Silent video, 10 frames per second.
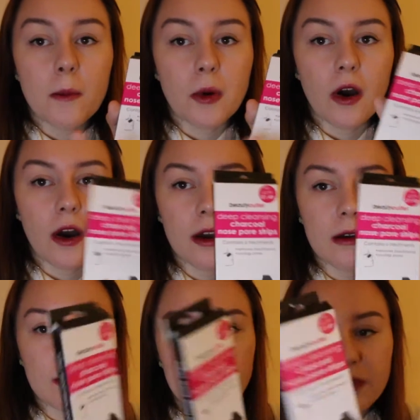but
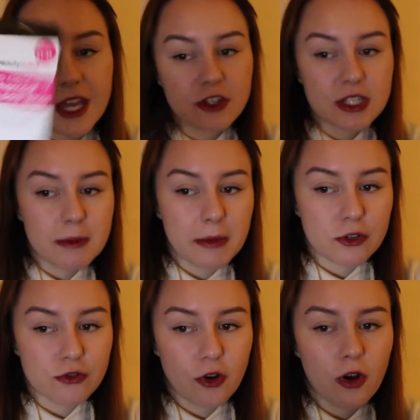they're just in my
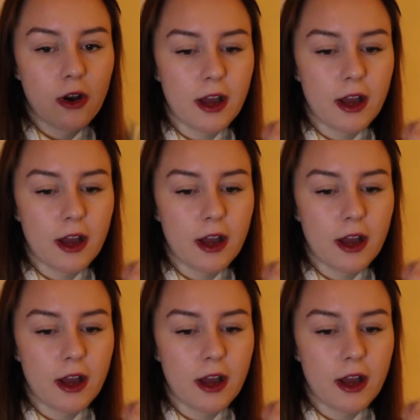drawer,